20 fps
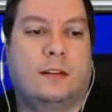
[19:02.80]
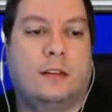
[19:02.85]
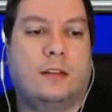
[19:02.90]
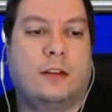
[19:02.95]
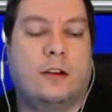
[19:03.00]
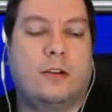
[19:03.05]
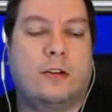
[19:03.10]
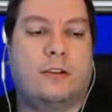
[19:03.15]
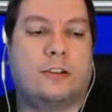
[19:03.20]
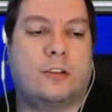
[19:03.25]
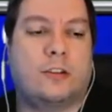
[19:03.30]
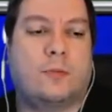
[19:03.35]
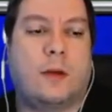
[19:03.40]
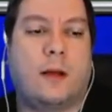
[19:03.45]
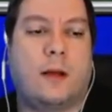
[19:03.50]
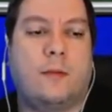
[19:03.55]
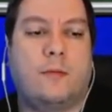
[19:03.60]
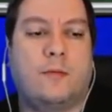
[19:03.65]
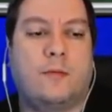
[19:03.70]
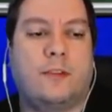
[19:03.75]
Ogres are
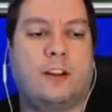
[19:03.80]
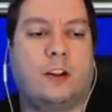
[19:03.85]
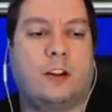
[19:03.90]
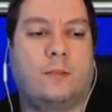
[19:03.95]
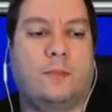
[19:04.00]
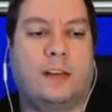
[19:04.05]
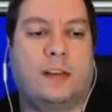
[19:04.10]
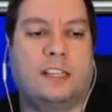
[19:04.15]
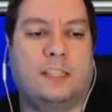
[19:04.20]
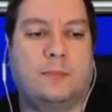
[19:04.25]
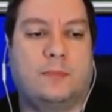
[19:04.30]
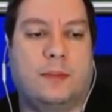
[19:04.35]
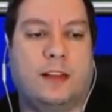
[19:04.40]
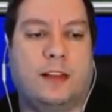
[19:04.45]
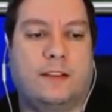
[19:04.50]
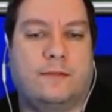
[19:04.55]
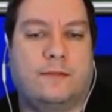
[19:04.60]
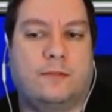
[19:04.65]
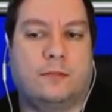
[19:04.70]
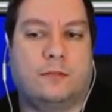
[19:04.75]
probably our best
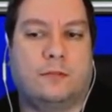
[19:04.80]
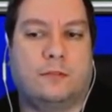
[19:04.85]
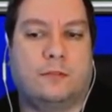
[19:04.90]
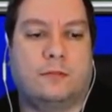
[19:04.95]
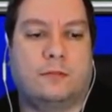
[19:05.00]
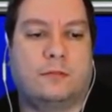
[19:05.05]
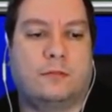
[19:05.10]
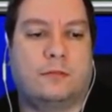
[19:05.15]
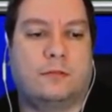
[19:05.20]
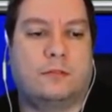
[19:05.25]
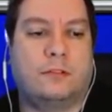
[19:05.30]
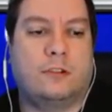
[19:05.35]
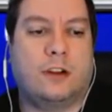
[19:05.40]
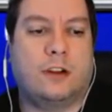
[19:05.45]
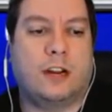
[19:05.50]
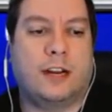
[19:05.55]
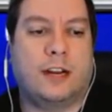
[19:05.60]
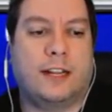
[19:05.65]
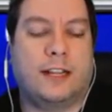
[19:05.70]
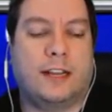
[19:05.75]
bet for
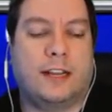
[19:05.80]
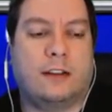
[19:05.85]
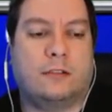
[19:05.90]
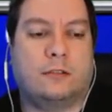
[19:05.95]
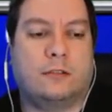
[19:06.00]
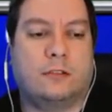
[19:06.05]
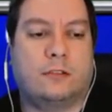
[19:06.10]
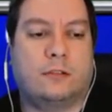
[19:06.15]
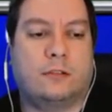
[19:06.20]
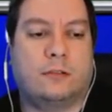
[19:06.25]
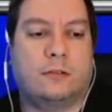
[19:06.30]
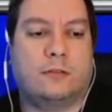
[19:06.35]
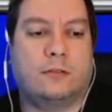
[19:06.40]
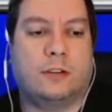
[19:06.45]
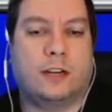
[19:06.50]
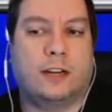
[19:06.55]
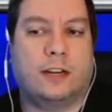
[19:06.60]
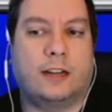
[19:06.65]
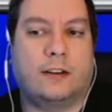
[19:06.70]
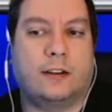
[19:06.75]
grinding out gold
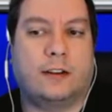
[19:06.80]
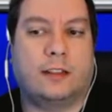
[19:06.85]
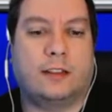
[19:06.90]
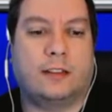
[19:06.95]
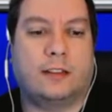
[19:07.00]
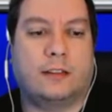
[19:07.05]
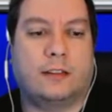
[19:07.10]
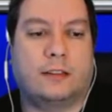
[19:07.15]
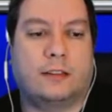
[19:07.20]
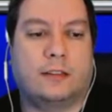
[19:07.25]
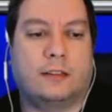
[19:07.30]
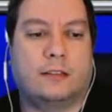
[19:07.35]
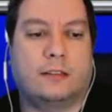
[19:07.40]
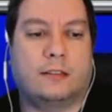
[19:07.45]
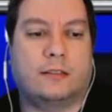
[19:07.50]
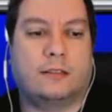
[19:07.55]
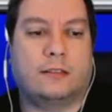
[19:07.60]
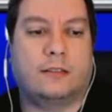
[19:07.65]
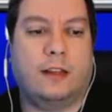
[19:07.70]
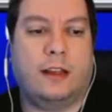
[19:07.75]
right now, I think.
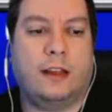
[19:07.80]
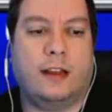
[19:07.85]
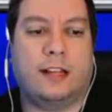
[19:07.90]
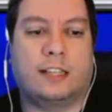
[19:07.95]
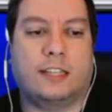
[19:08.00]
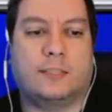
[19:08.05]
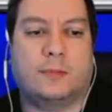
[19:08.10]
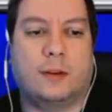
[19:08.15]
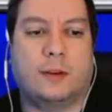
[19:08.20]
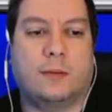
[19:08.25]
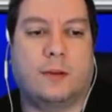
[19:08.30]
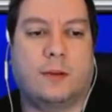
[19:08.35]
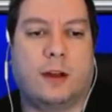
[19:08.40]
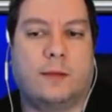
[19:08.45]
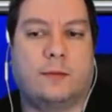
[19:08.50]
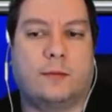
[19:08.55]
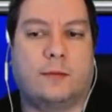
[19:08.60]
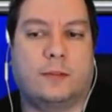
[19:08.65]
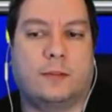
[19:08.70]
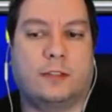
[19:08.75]
And XP,
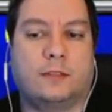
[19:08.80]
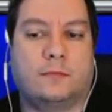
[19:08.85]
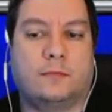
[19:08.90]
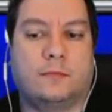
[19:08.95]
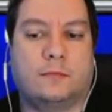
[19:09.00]
probably.